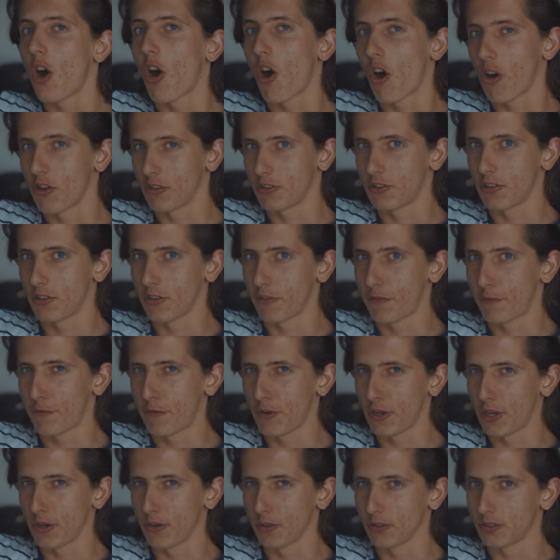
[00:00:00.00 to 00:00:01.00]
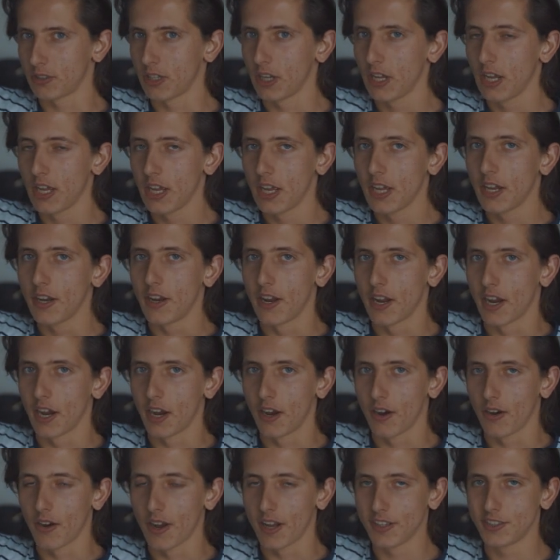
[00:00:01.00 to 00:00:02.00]
onto the field.
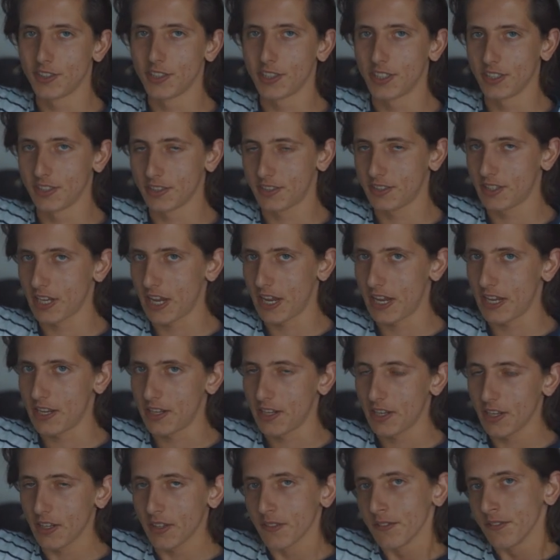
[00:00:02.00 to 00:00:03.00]
Now, as you can see